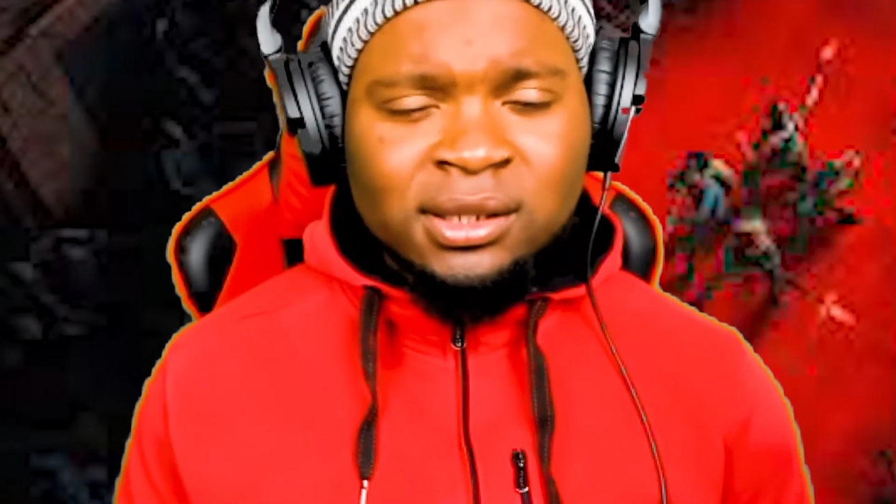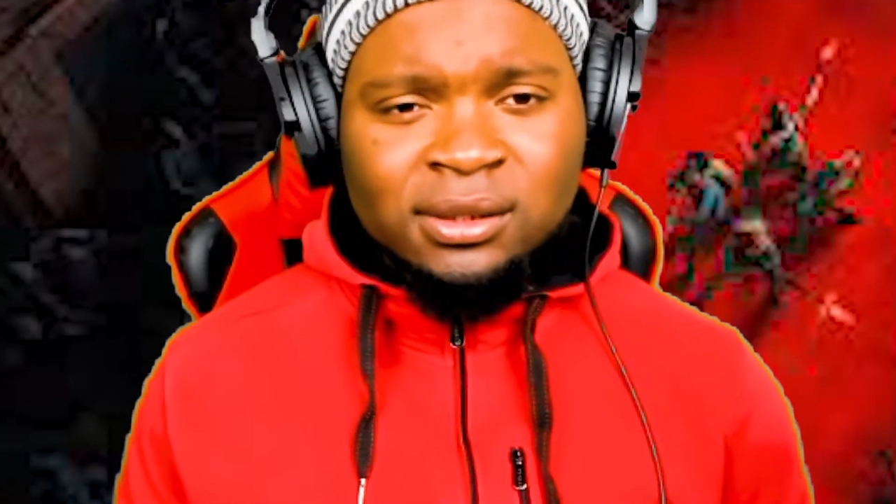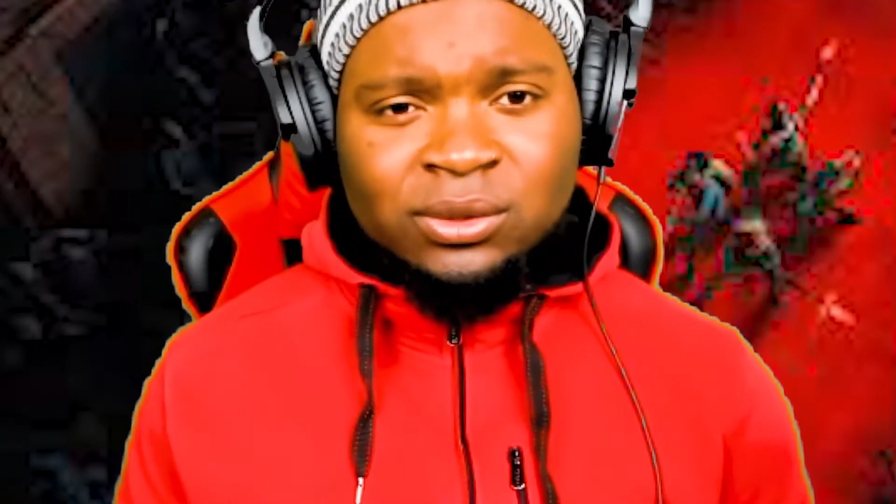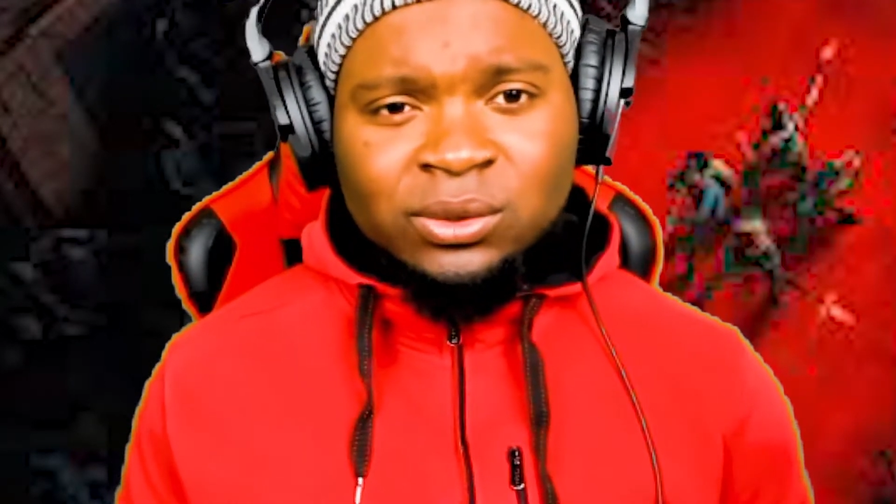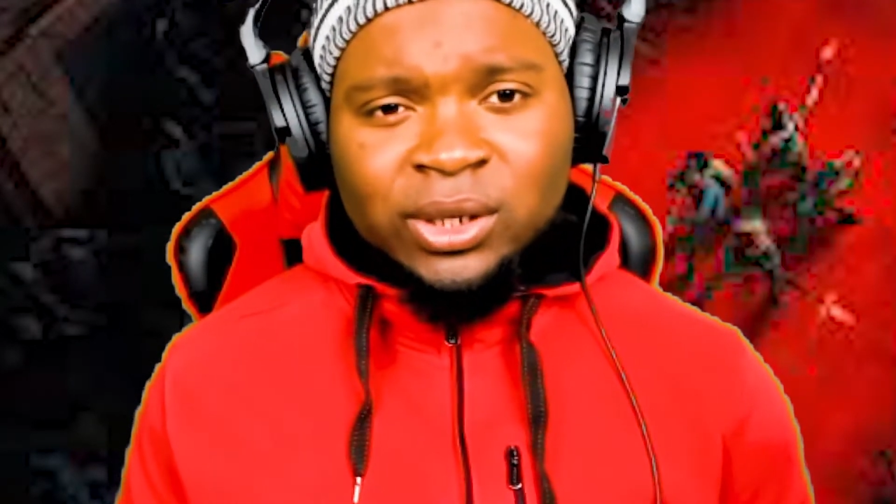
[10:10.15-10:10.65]

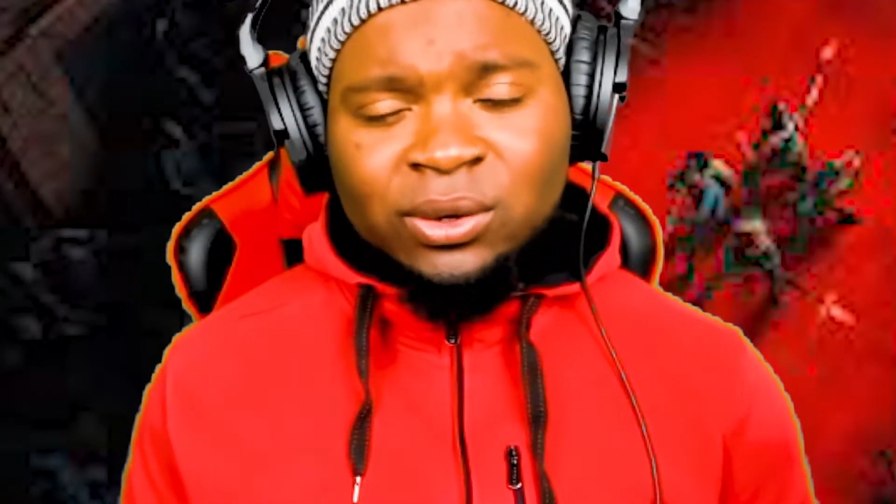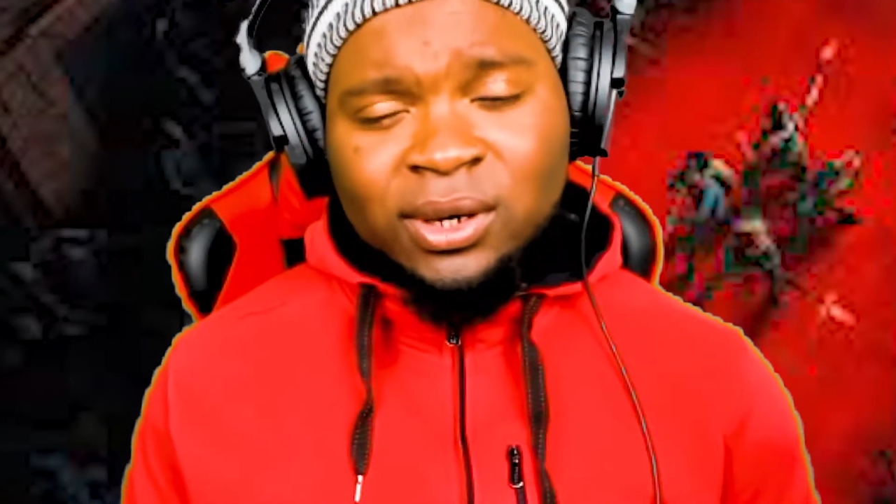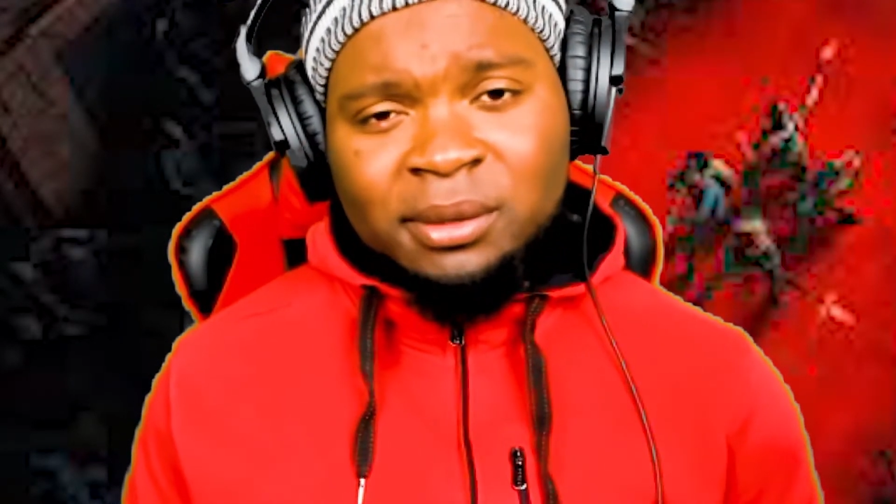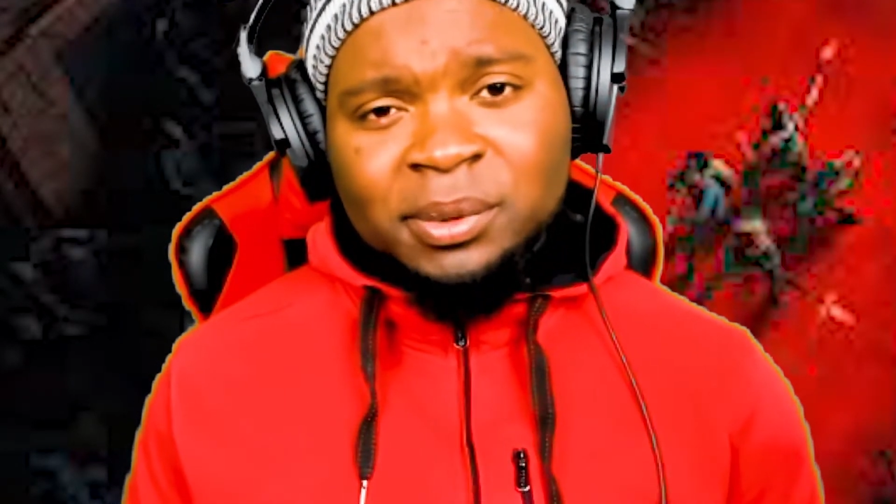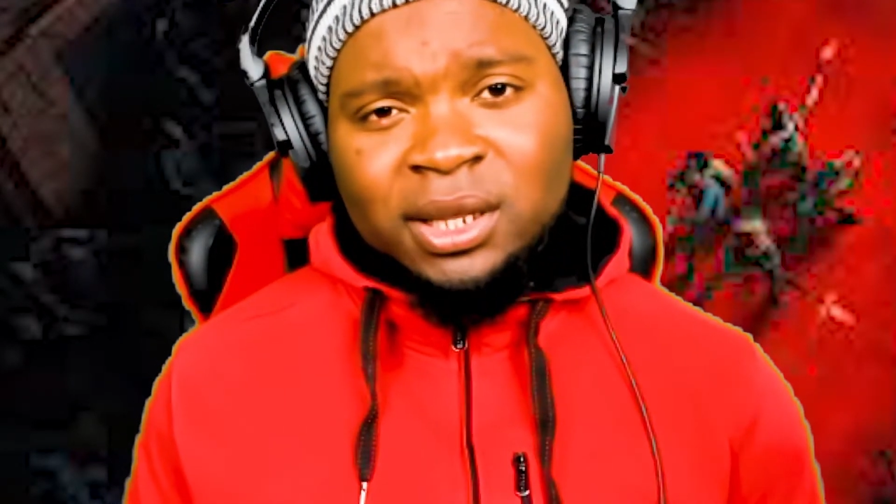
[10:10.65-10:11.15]
So the
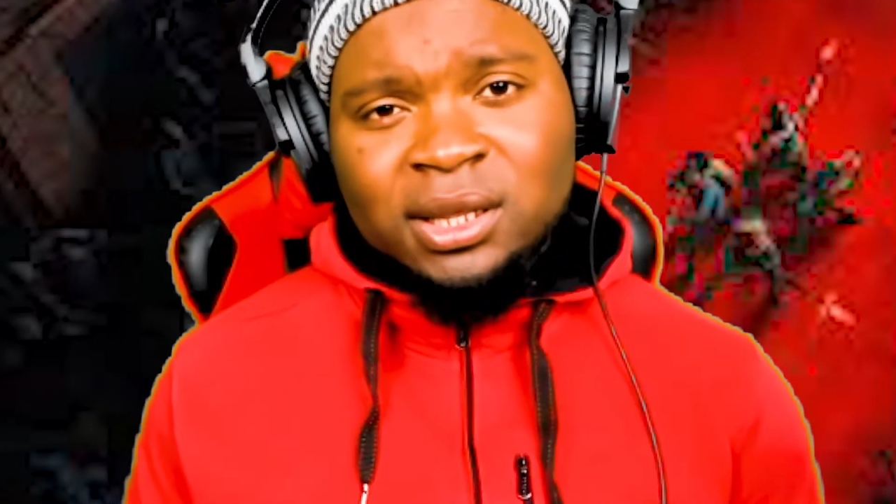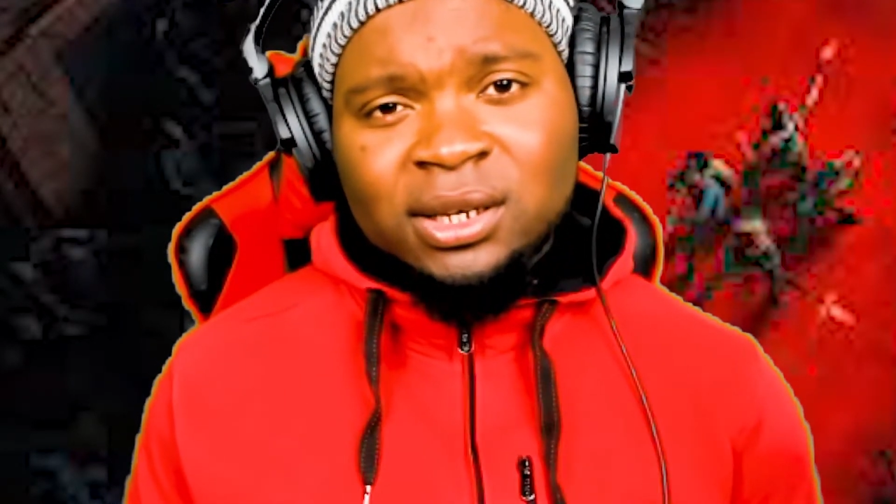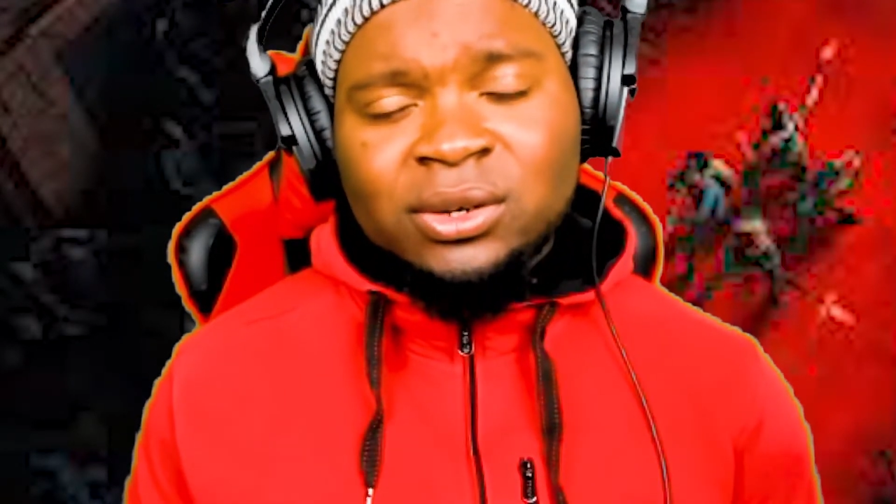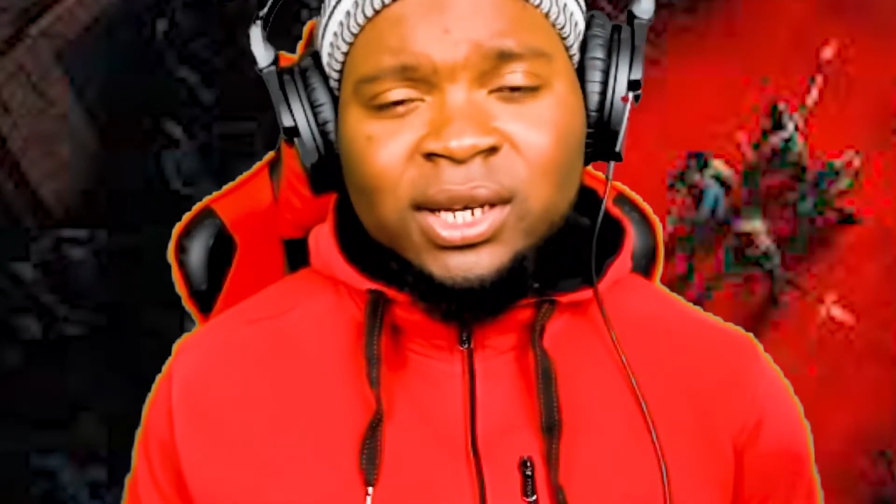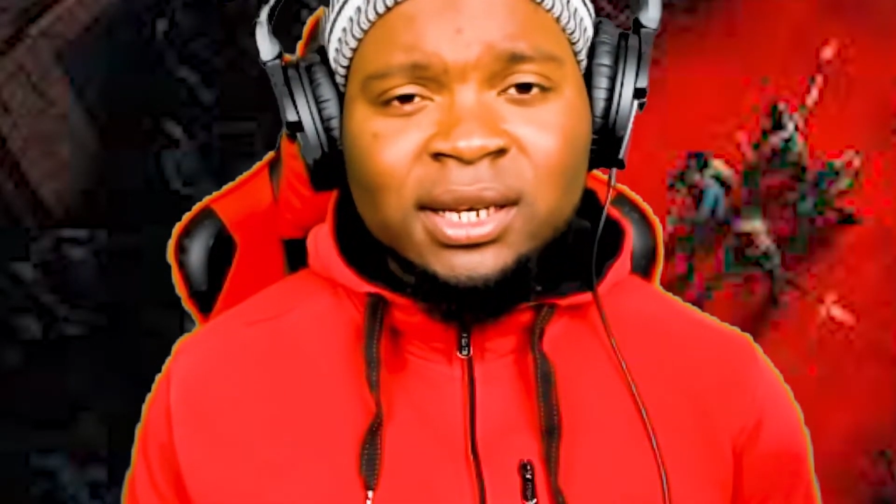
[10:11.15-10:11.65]
only place I
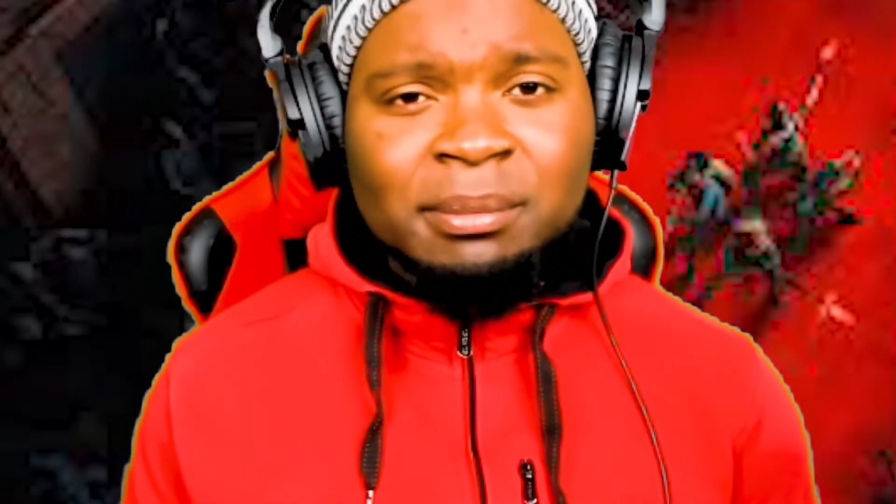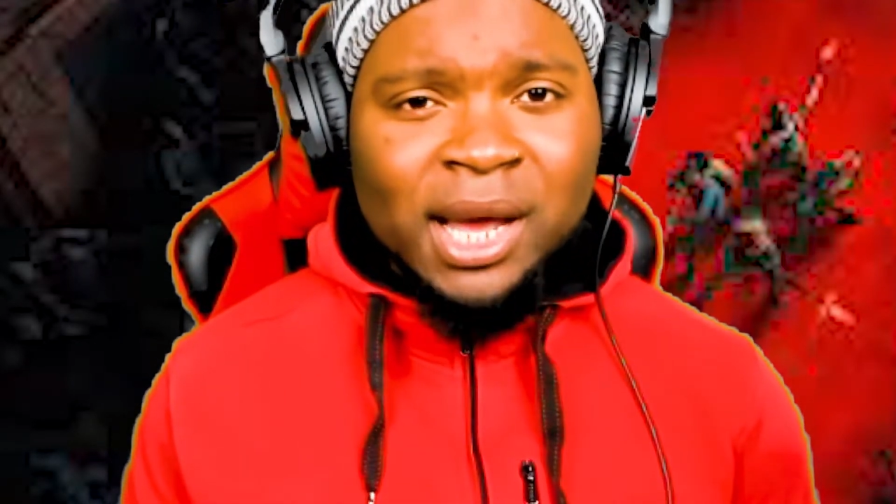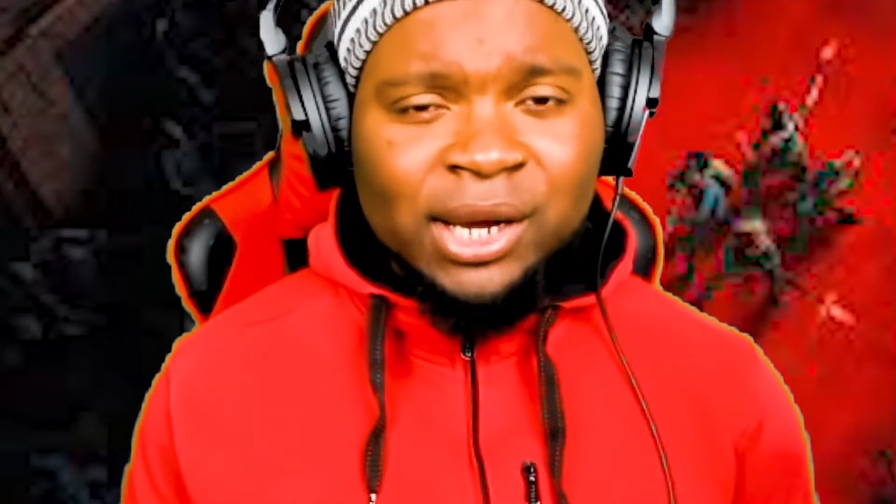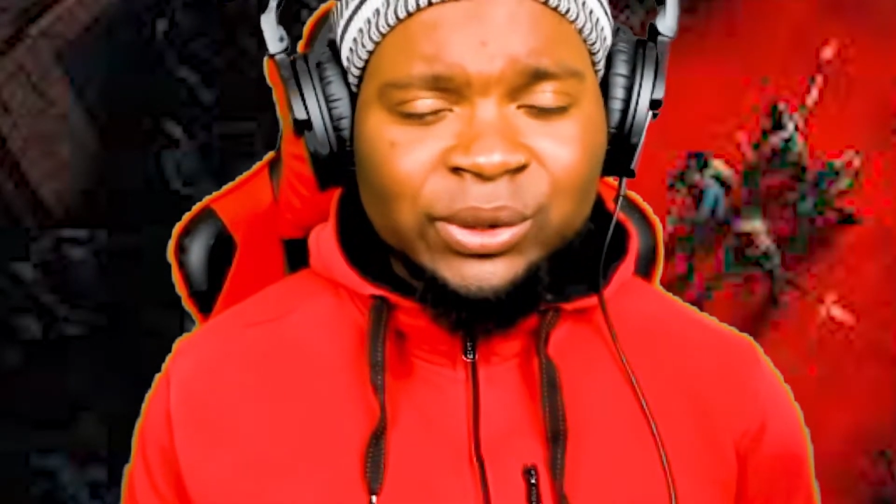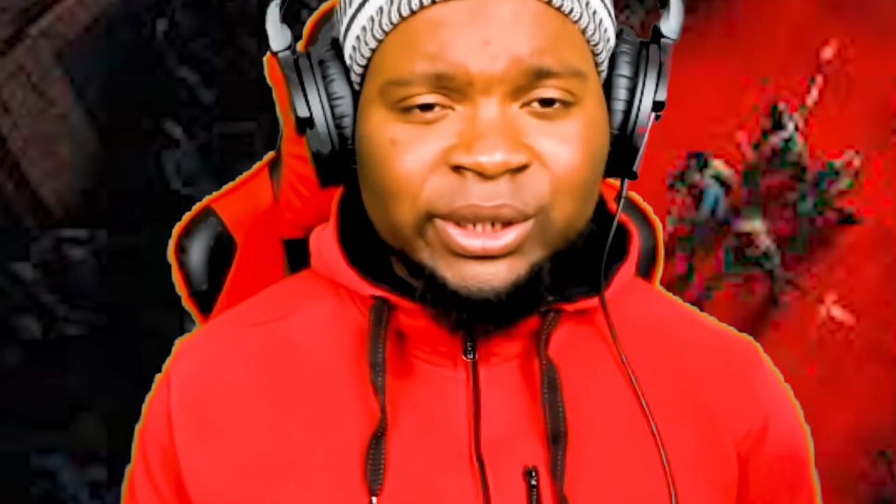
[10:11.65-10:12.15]
could get a
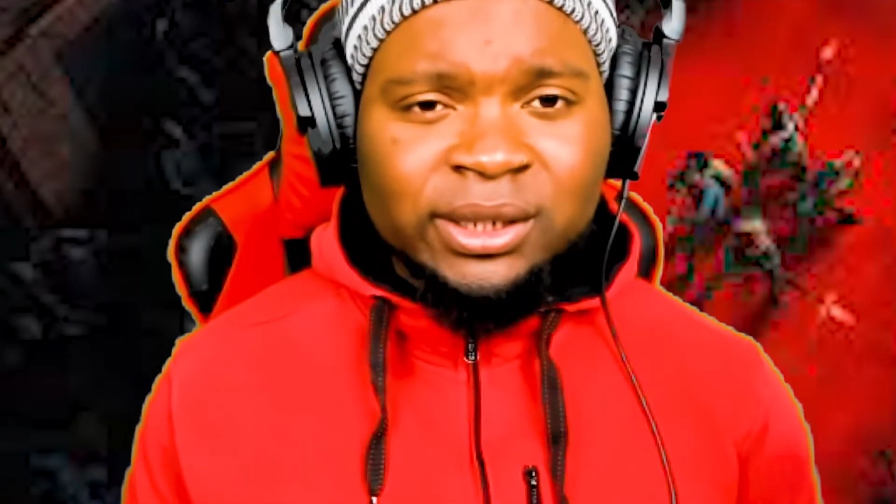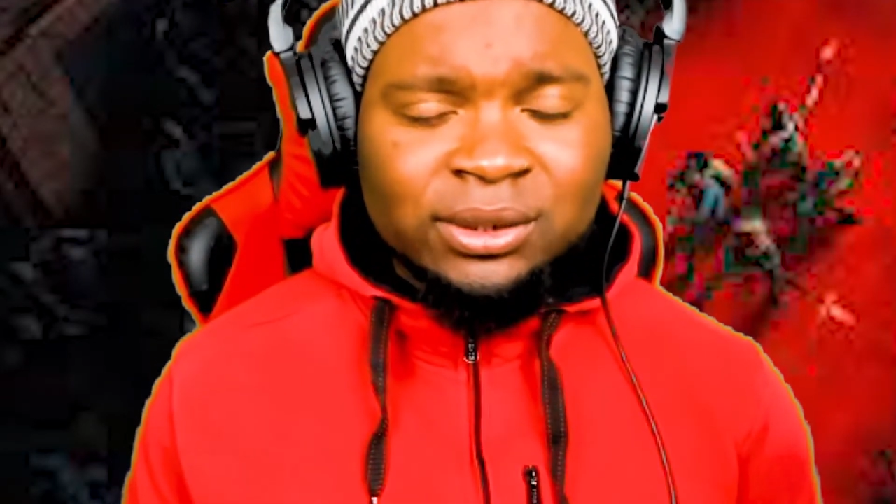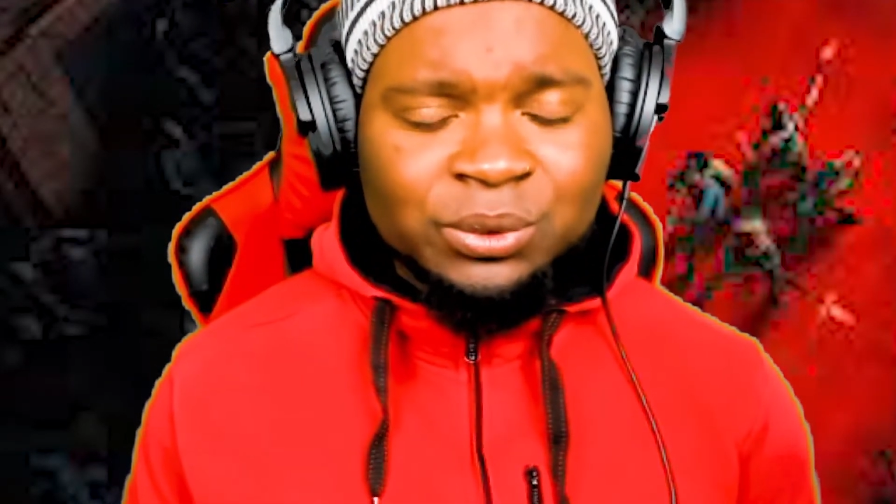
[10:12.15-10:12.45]
battery